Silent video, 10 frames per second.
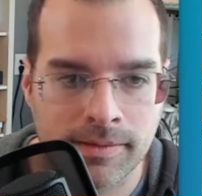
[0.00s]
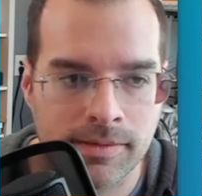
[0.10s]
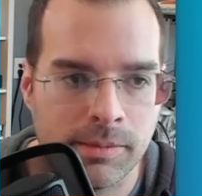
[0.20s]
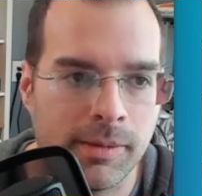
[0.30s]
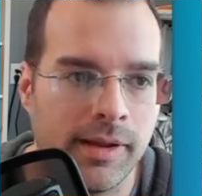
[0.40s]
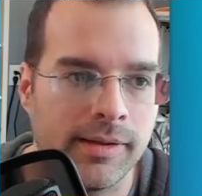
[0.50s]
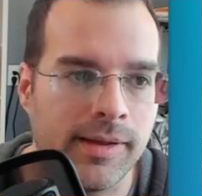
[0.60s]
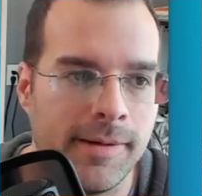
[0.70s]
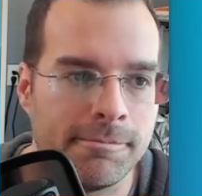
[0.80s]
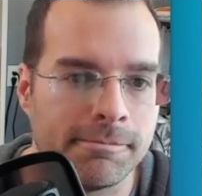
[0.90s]
Something about like
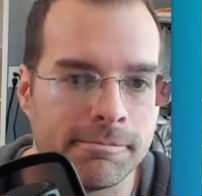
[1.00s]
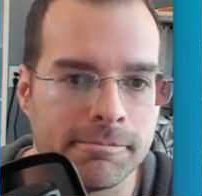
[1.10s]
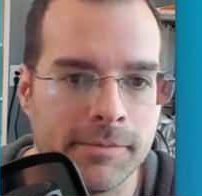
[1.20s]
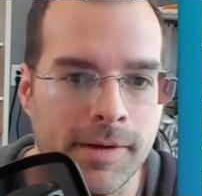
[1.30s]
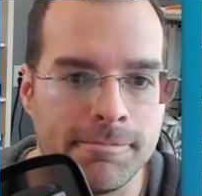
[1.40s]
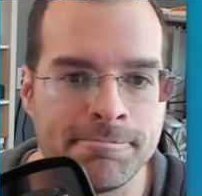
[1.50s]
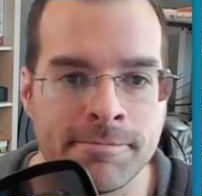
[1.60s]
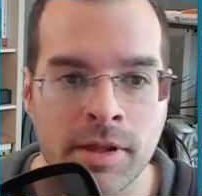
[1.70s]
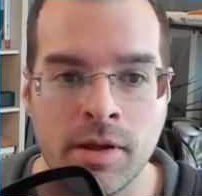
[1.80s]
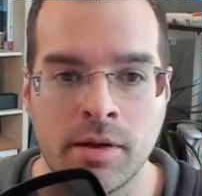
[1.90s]
that. Yep.
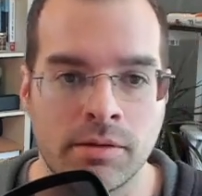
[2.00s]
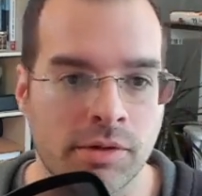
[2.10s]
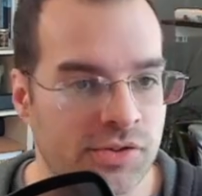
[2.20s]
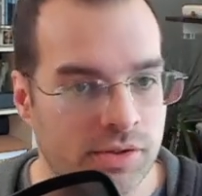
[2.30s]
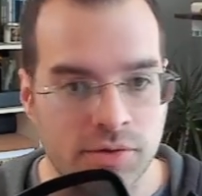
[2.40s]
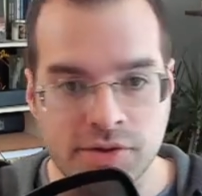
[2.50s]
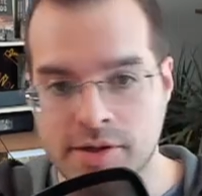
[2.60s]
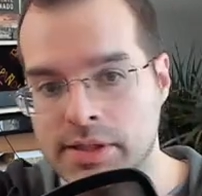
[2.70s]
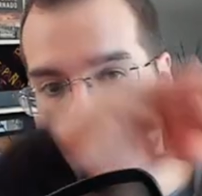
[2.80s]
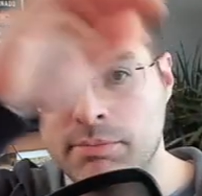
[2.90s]
The subtle
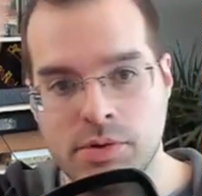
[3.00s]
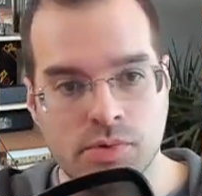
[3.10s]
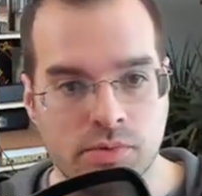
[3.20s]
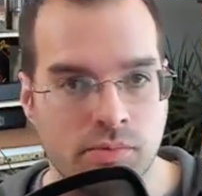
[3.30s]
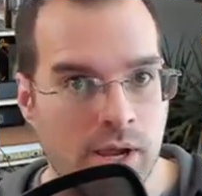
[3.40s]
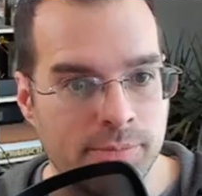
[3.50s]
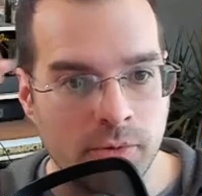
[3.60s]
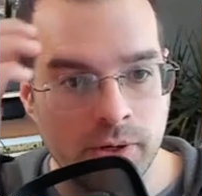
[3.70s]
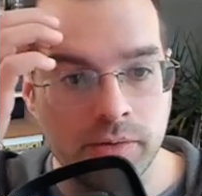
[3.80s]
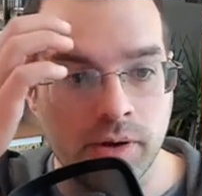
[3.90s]
signs of abuse wrapped
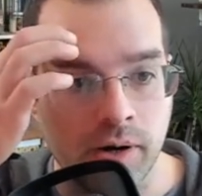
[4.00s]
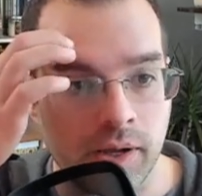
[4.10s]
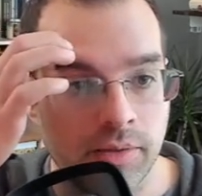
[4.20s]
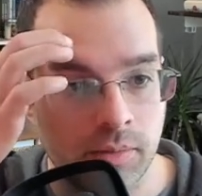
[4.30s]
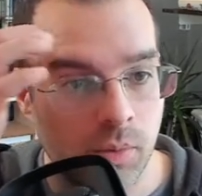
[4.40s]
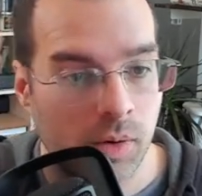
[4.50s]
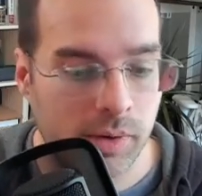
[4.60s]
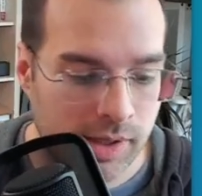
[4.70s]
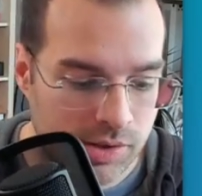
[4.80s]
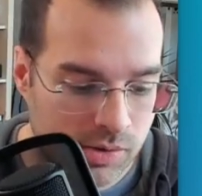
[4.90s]
around there. And then what
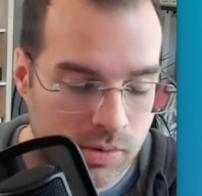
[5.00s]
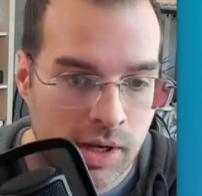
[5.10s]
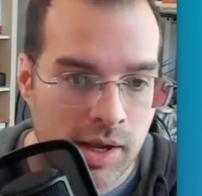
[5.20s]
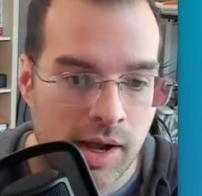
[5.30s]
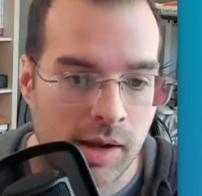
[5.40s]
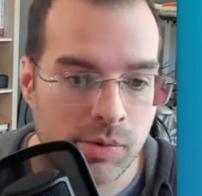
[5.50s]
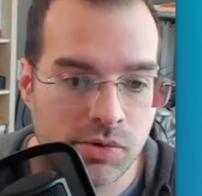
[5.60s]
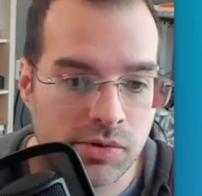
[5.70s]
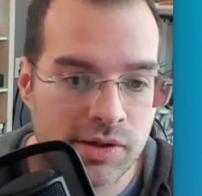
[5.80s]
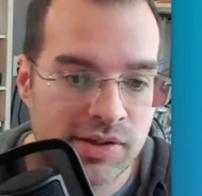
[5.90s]
would I do? I would
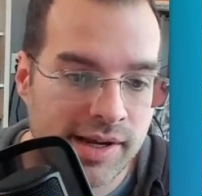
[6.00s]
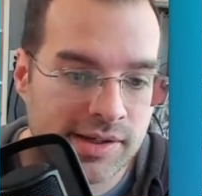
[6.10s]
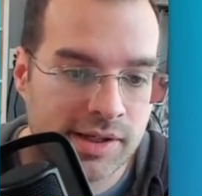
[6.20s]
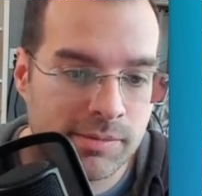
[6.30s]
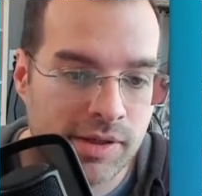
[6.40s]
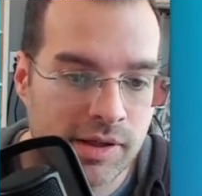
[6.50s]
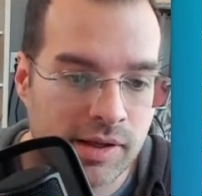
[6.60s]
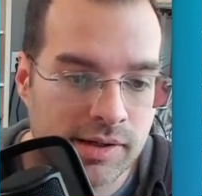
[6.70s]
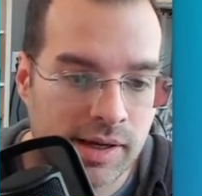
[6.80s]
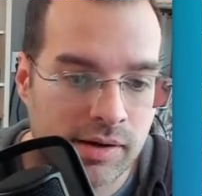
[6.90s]
do the exact same
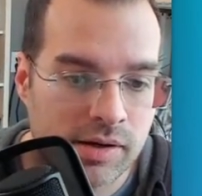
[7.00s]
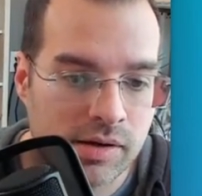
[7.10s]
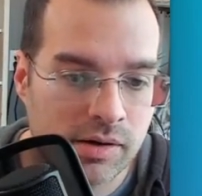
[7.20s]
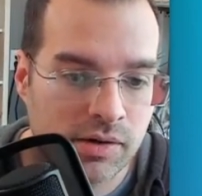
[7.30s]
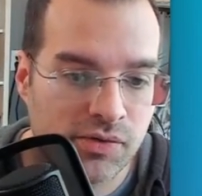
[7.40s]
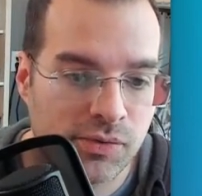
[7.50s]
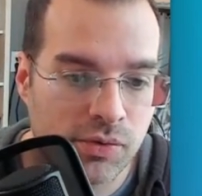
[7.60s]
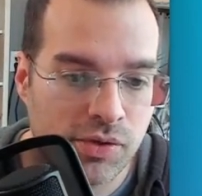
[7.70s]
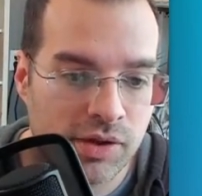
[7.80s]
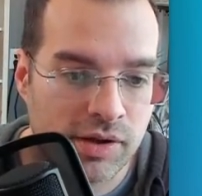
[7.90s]
thing down here
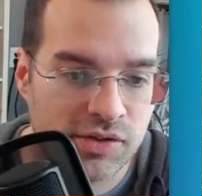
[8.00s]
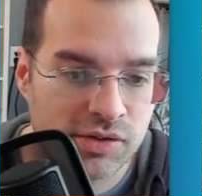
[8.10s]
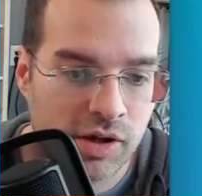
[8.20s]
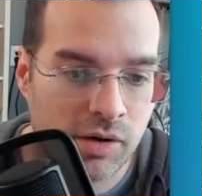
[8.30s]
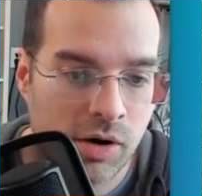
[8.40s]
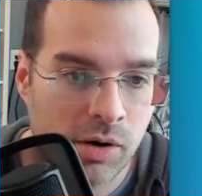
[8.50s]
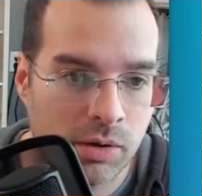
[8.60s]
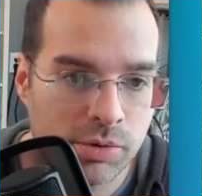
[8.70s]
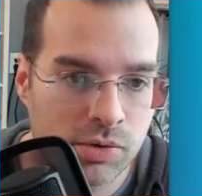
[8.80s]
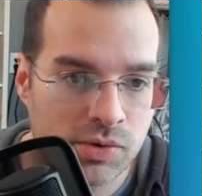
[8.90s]
for this. Not all
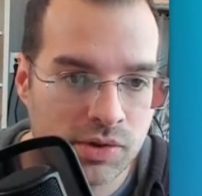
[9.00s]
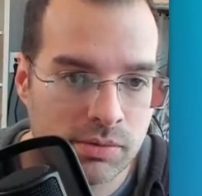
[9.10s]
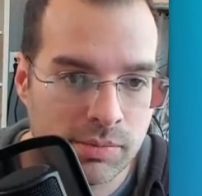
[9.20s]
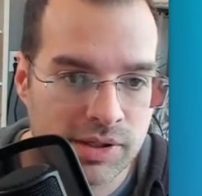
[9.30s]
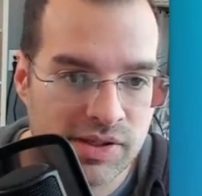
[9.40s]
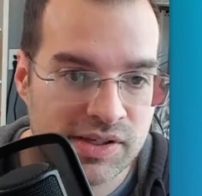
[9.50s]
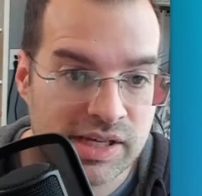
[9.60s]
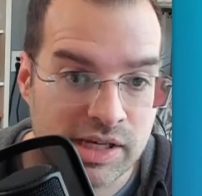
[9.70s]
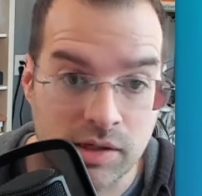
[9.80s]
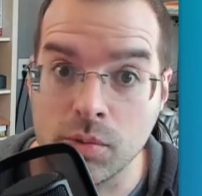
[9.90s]
abuse can be
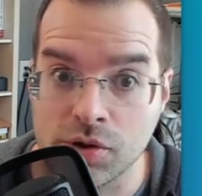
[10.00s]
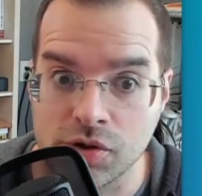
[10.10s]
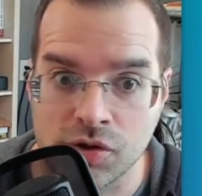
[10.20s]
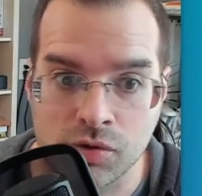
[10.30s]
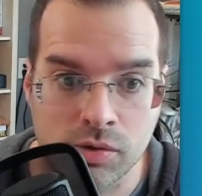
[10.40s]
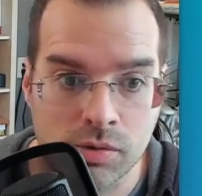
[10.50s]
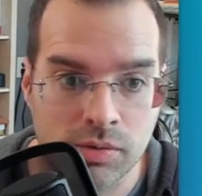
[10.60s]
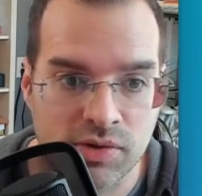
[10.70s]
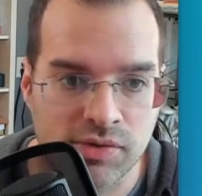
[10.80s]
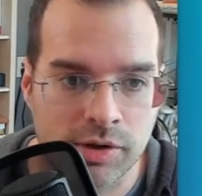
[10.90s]
seen, which is true.
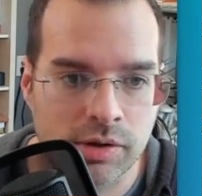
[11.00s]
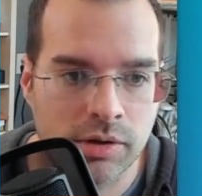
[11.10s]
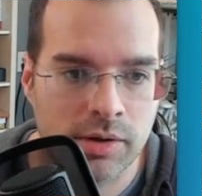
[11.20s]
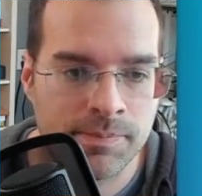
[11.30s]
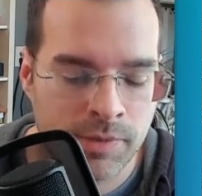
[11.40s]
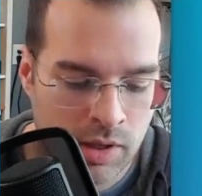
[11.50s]
That's very good.